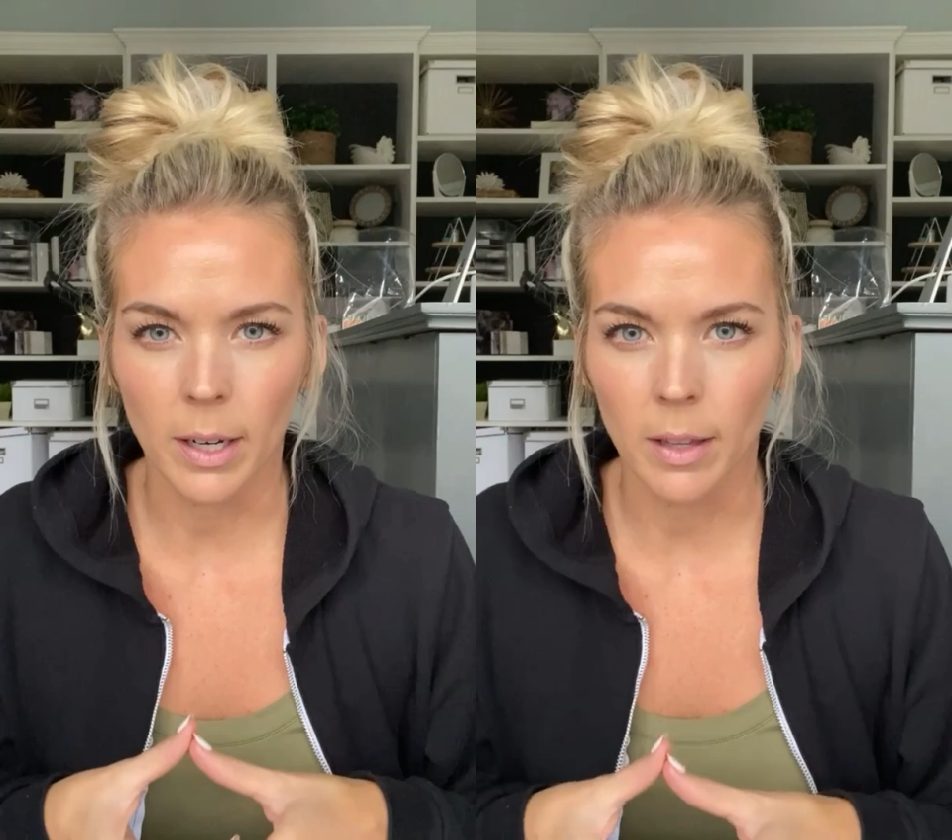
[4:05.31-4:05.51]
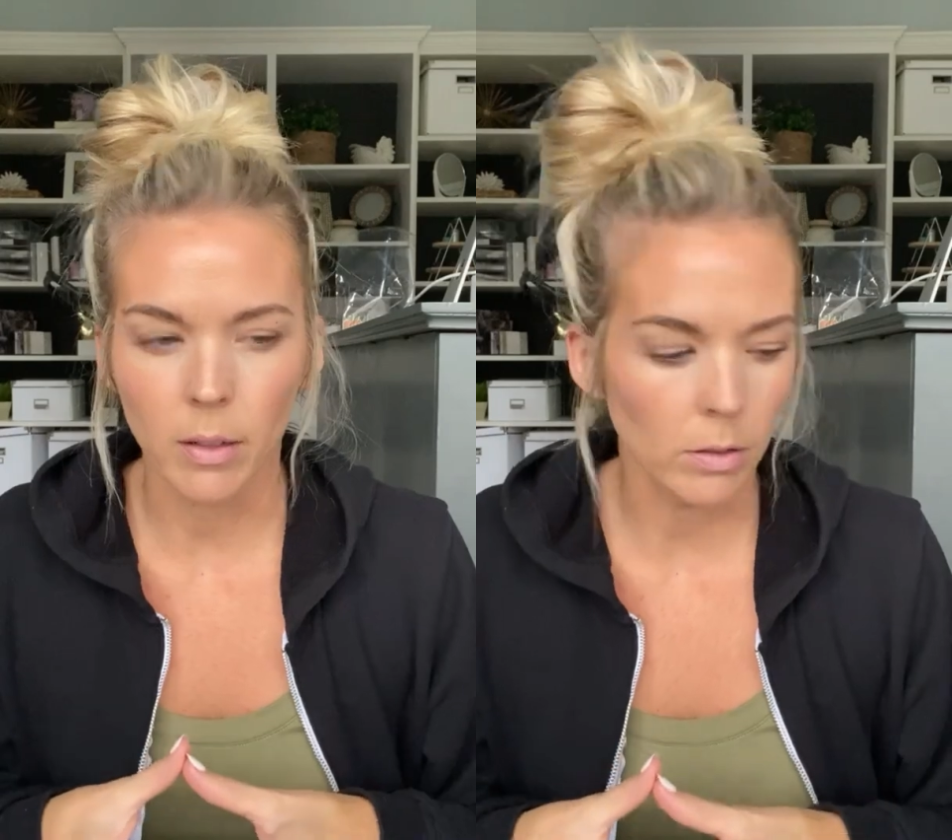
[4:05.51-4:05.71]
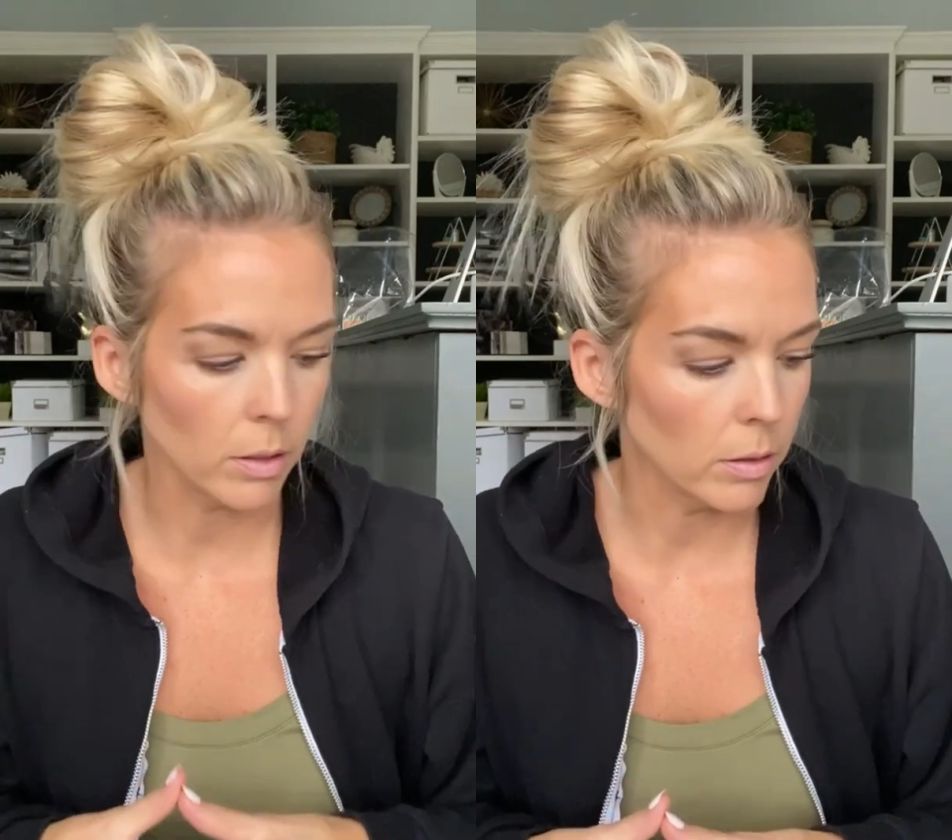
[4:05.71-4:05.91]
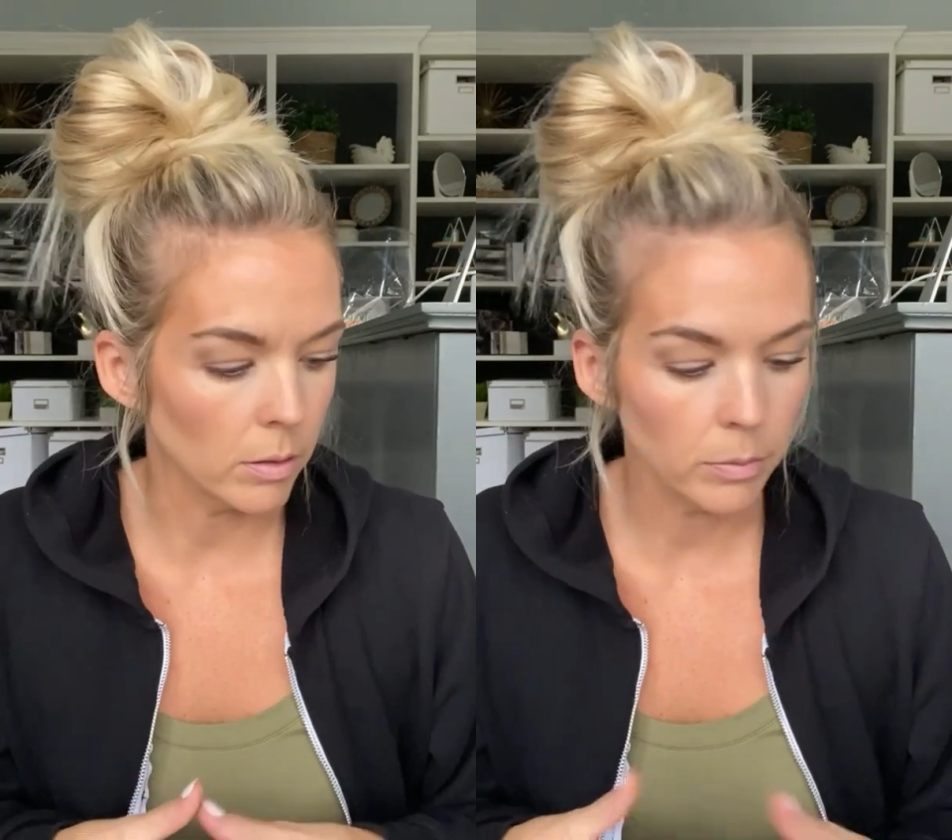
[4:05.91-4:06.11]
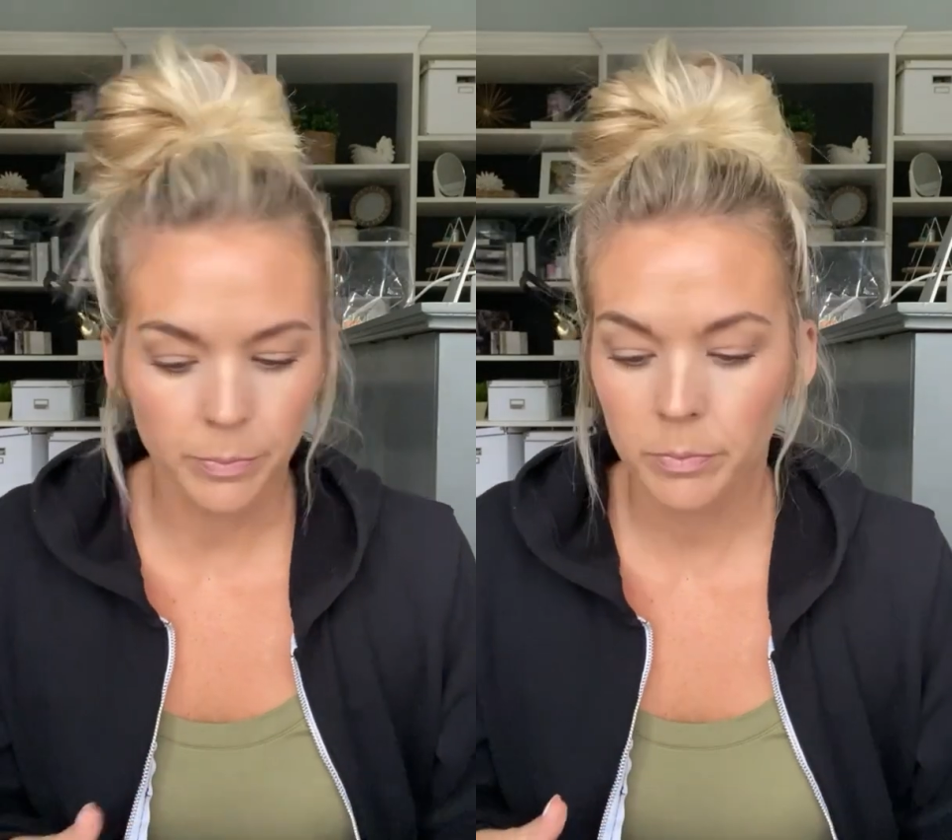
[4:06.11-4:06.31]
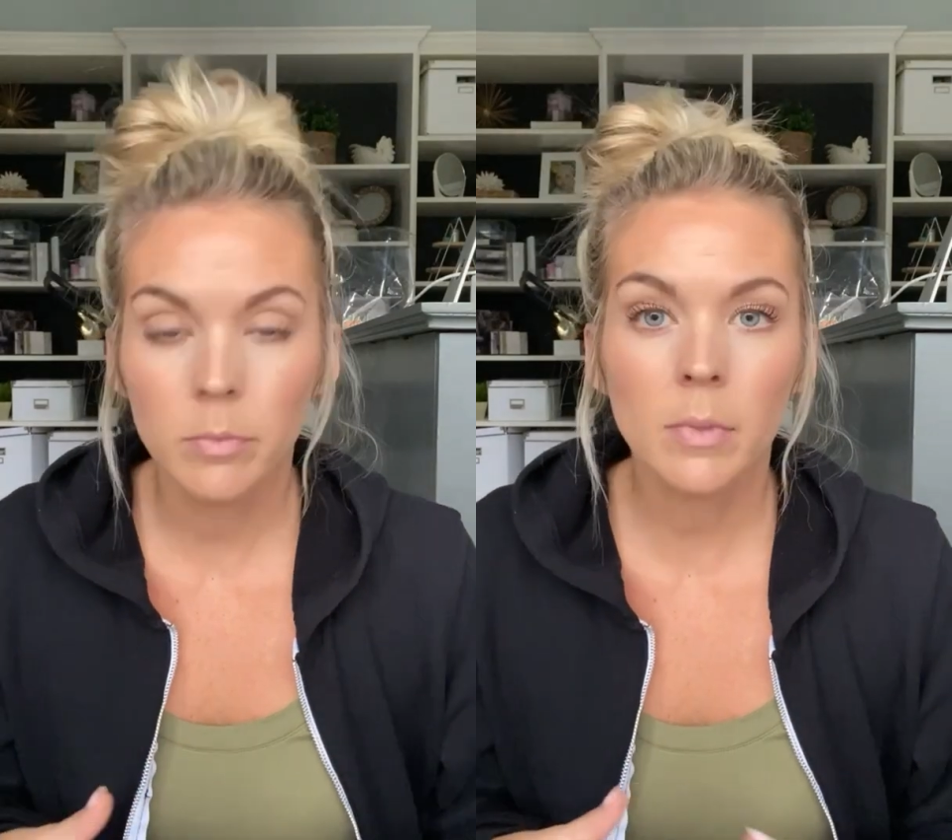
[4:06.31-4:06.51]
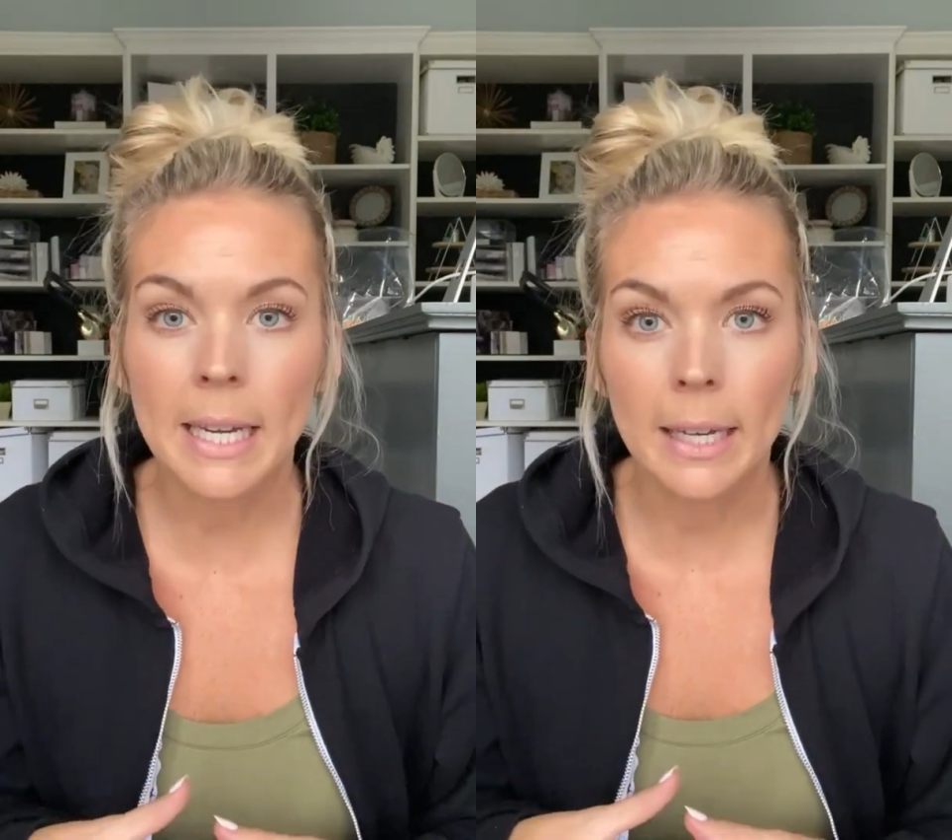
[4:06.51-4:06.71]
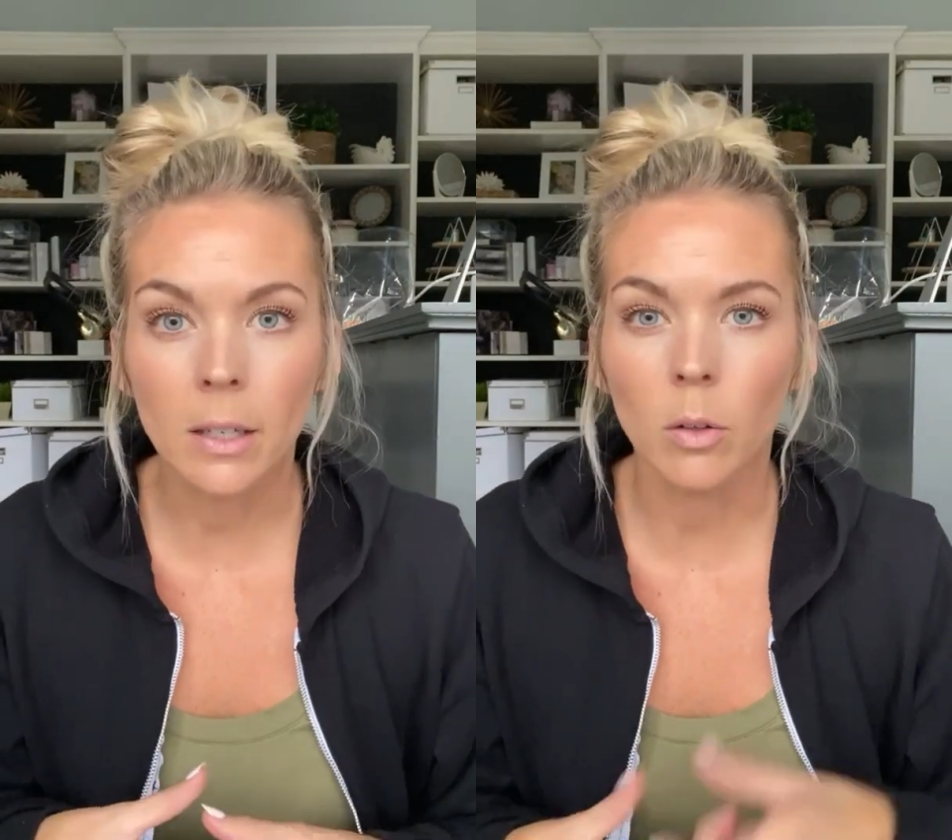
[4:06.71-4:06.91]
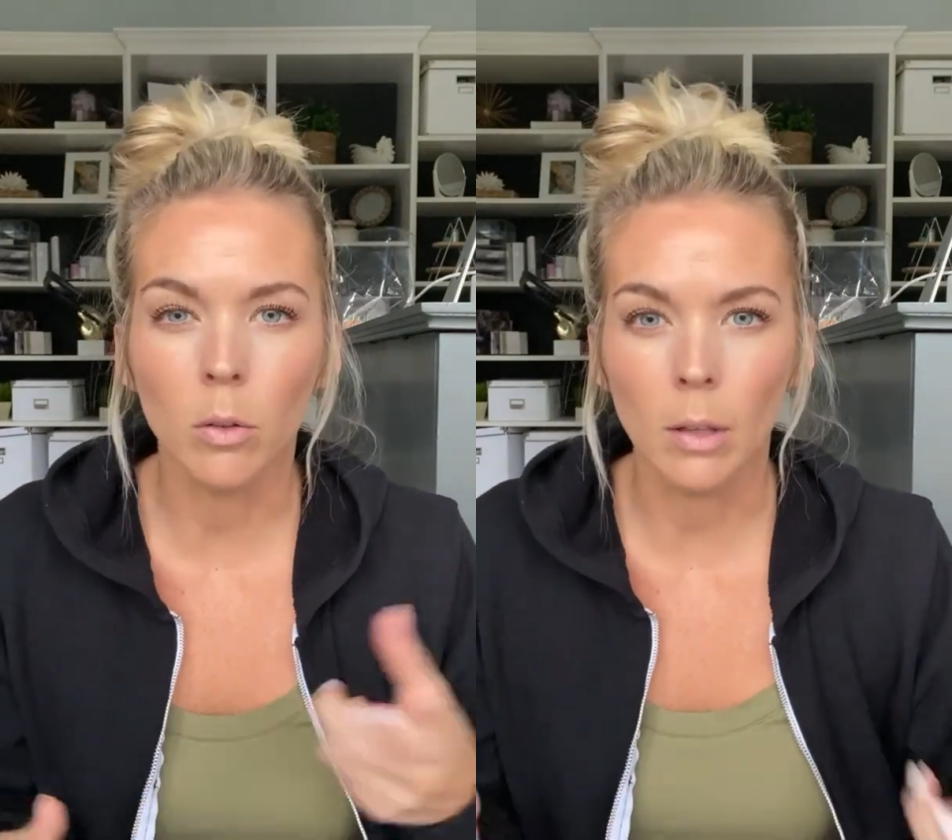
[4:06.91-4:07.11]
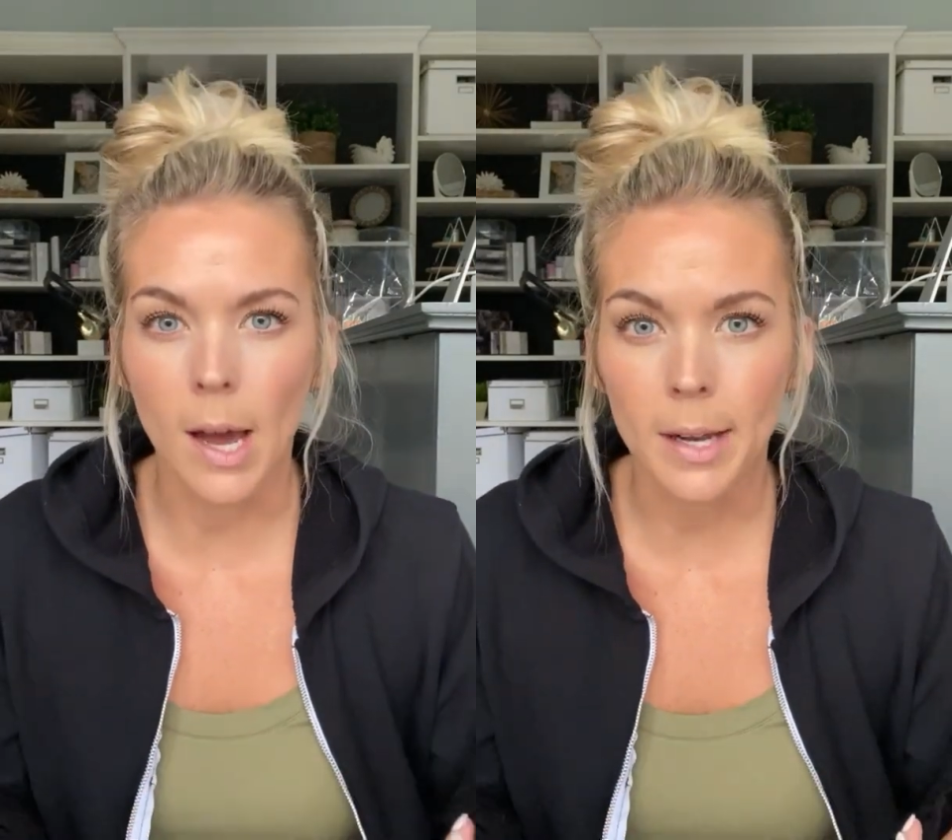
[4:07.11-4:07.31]
in their little tin or
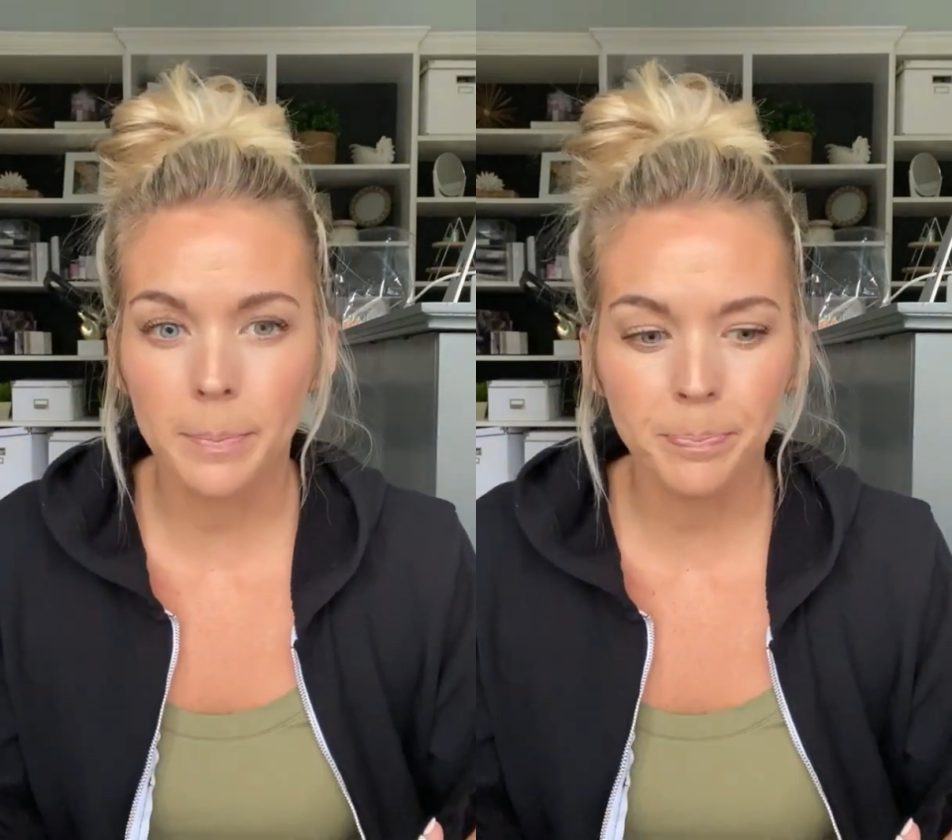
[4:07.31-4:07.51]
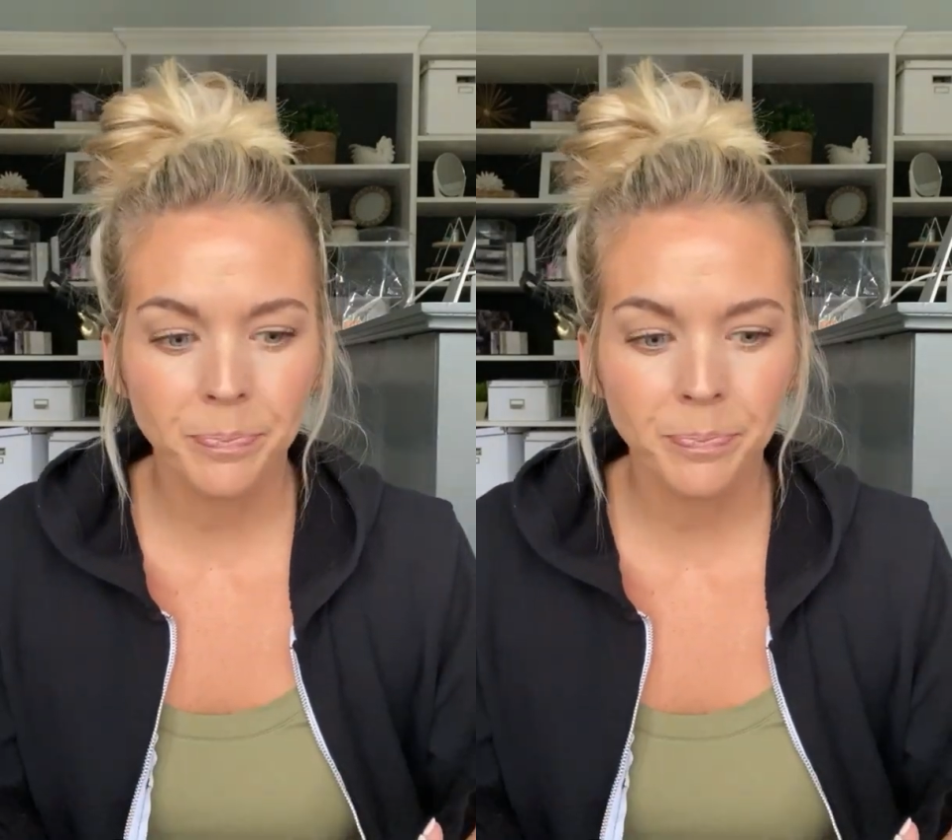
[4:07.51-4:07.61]
online.